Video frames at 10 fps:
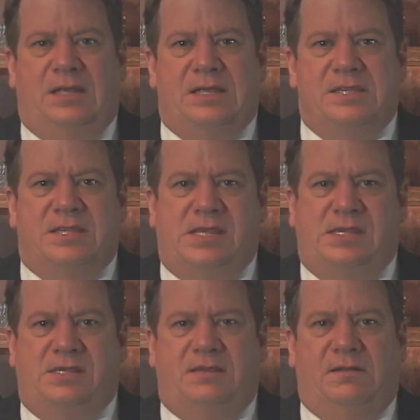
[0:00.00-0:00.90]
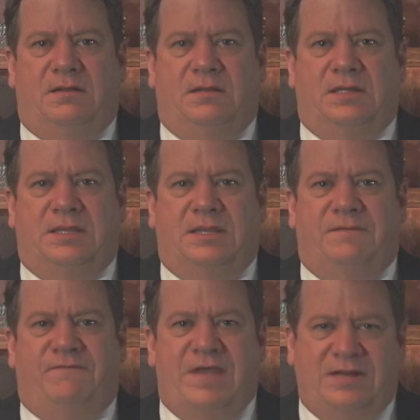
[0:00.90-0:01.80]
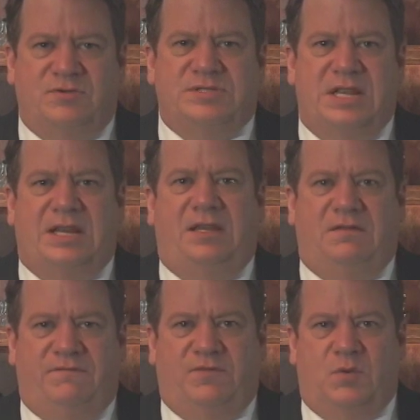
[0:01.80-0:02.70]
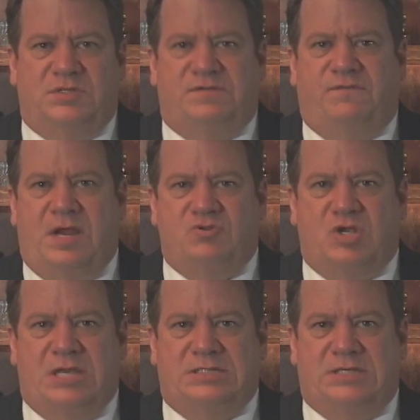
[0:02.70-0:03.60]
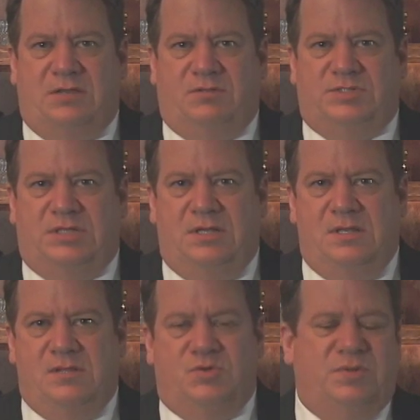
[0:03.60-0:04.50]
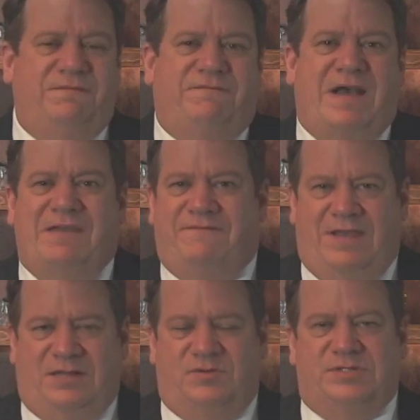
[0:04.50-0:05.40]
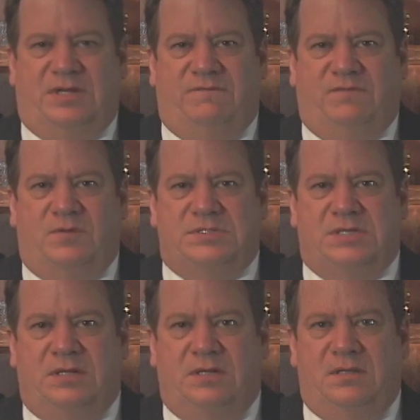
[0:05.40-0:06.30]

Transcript: Uh, the factors that influence franchise sales, there's really five factors that influence it.